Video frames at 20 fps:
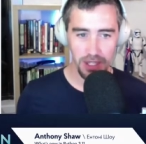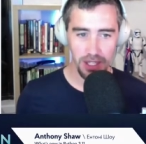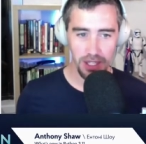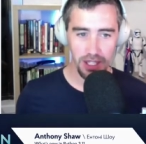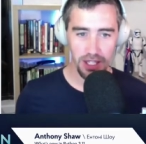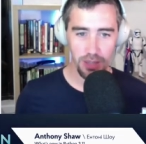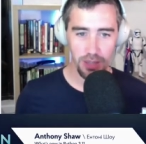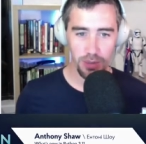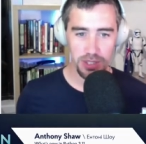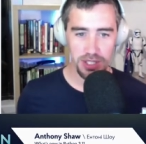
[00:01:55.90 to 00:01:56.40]

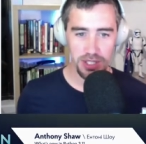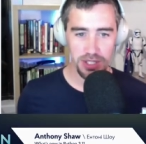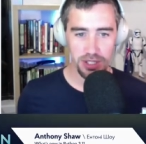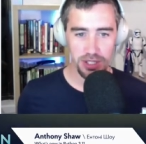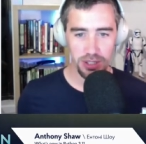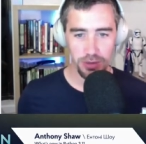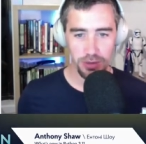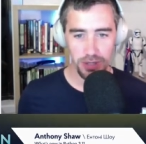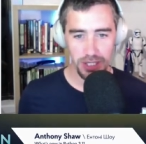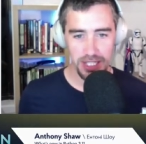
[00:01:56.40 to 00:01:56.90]
uh, which is a
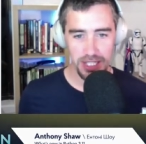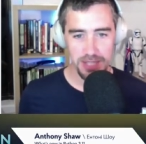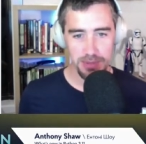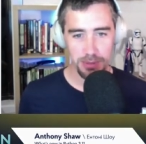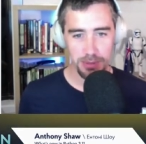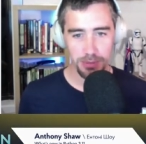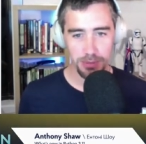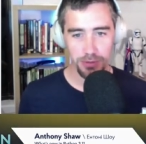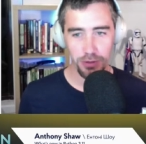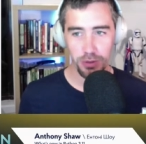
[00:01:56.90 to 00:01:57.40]
new release. But
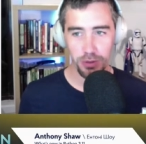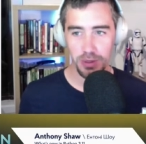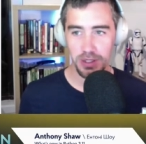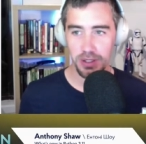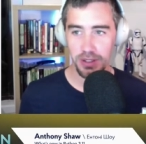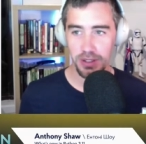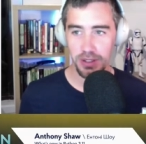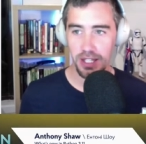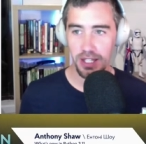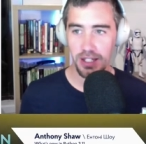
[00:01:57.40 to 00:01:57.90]
before we do
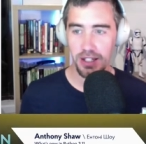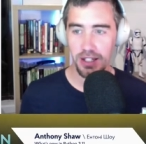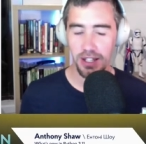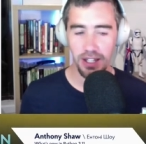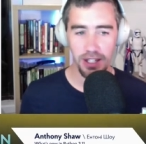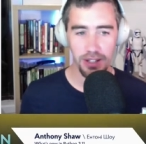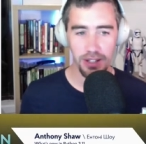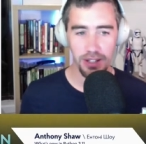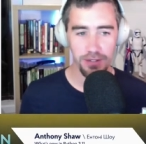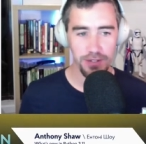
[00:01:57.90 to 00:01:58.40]
that,
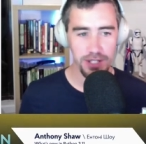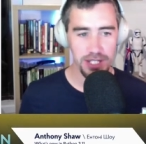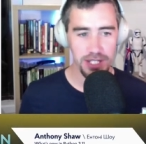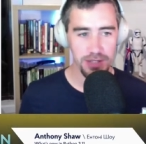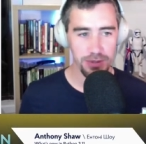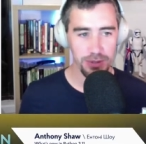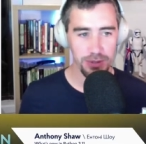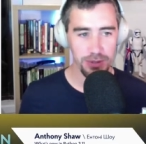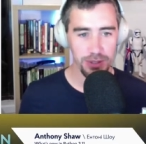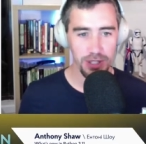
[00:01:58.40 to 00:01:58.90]
uh, first of
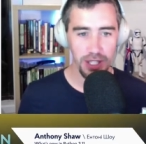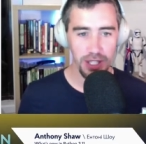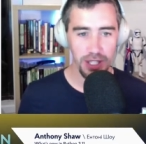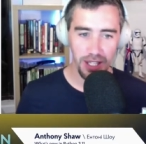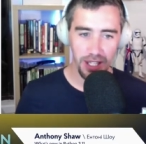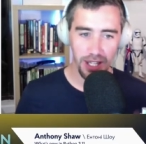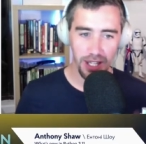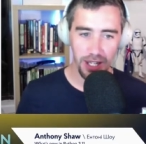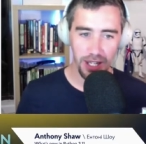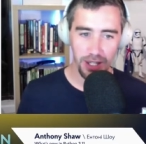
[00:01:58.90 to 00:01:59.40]
all,
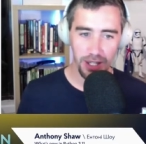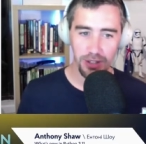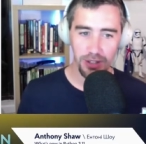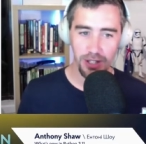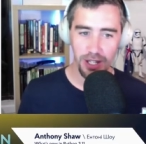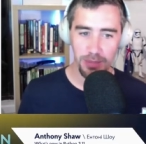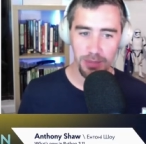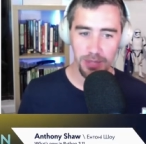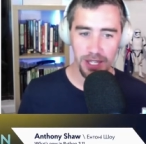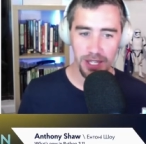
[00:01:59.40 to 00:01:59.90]
hello,
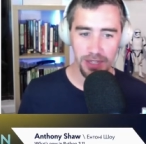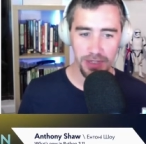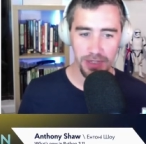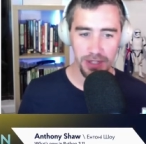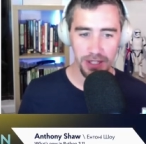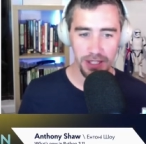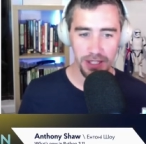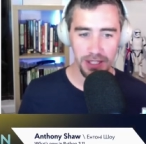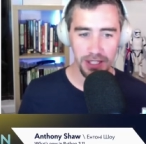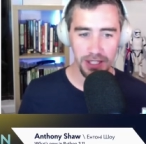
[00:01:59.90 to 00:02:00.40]
I'm
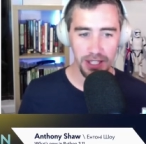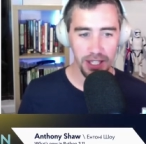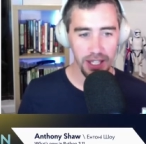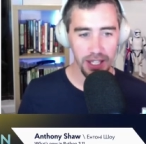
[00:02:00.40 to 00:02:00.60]
Anthony.